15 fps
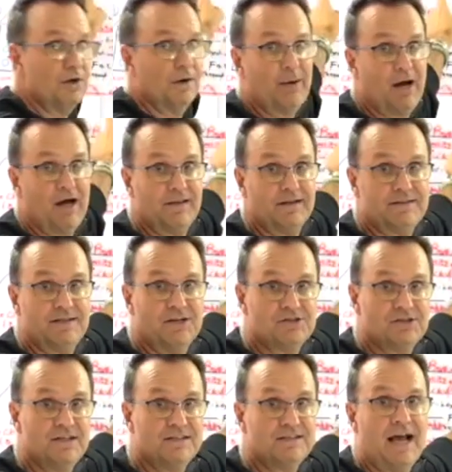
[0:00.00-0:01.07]
your
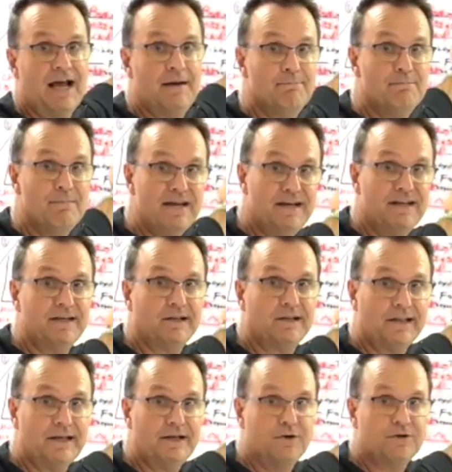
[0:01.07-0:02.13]
politicians and media
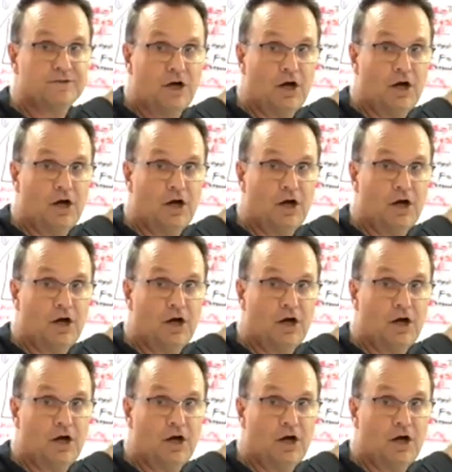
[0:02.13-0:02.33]
leaders